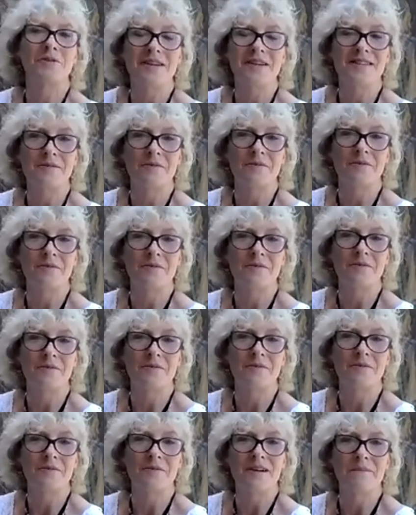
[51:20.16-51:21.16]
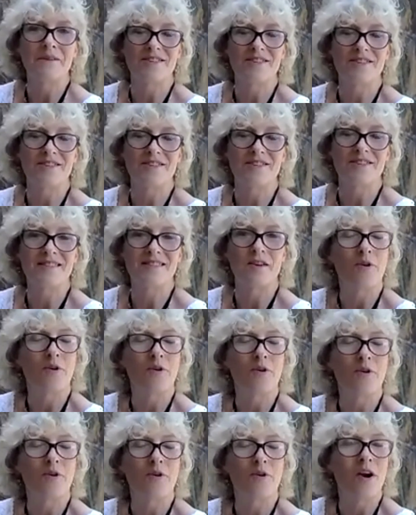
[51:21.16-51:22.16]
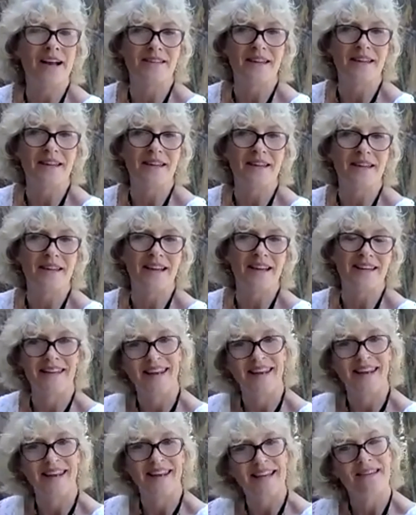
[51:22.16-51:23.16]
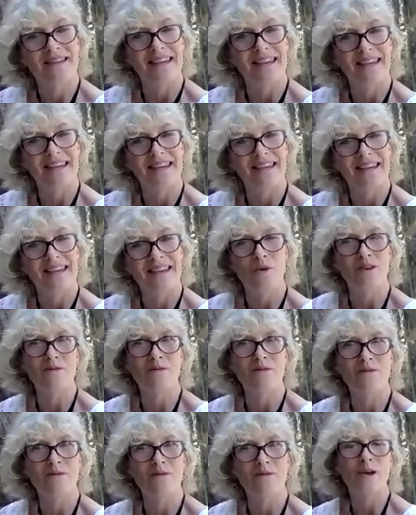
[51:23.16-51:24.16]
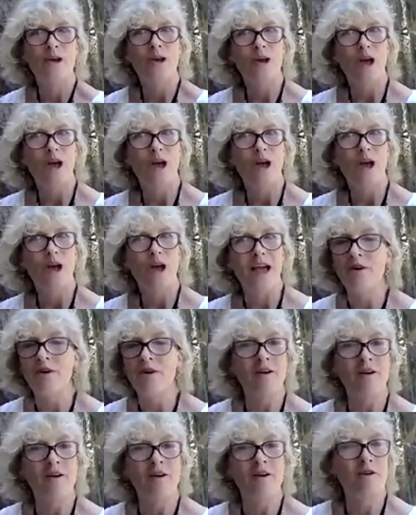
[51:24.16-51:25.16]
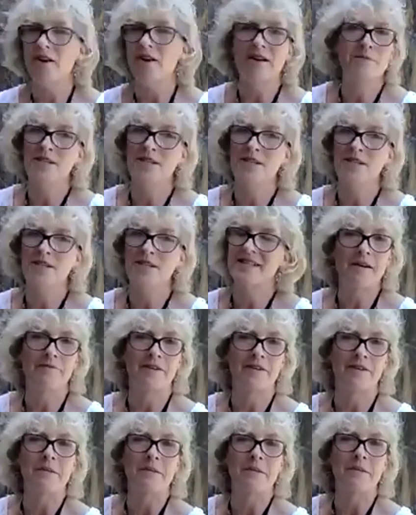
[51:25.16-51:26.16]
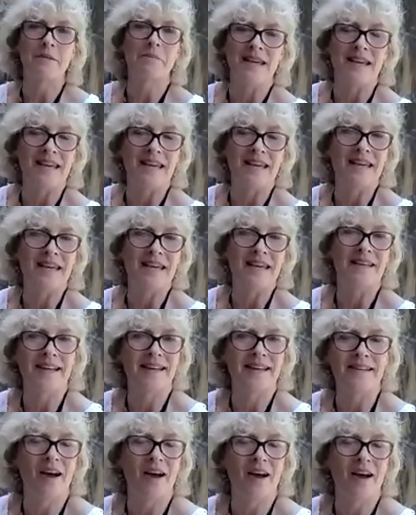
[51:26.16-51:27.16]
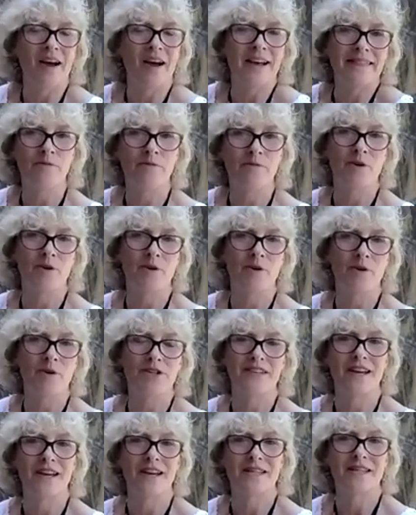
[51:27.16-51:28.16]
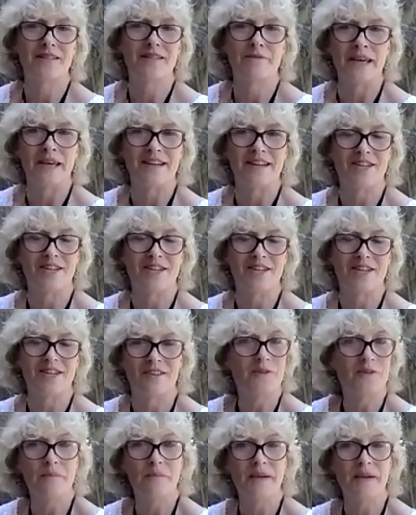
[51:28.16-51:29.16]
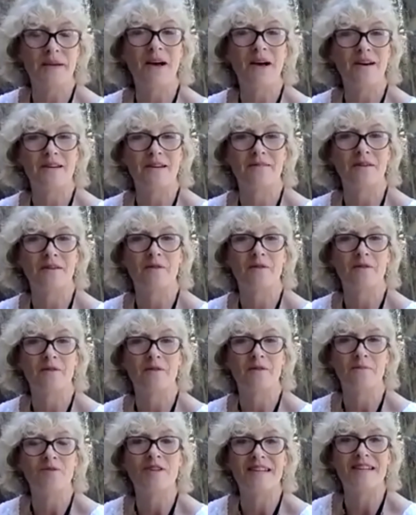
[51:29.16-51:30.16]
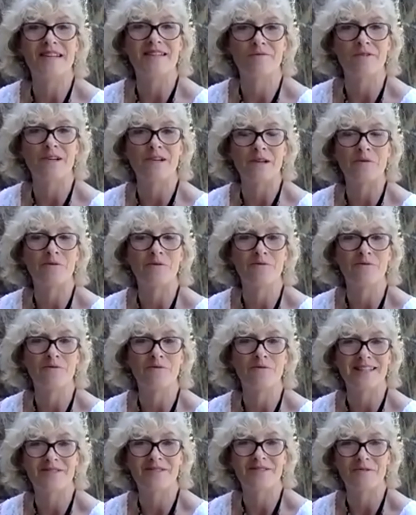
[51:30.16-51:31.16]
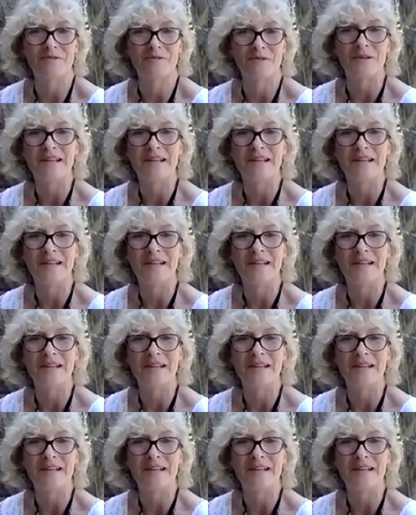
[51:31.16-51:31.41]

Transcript: joy as well because it's just so bright and it, and it connects me again with an environment that I'm just loving being in. And, and I love watching the transformation and also being part of the community is really good fun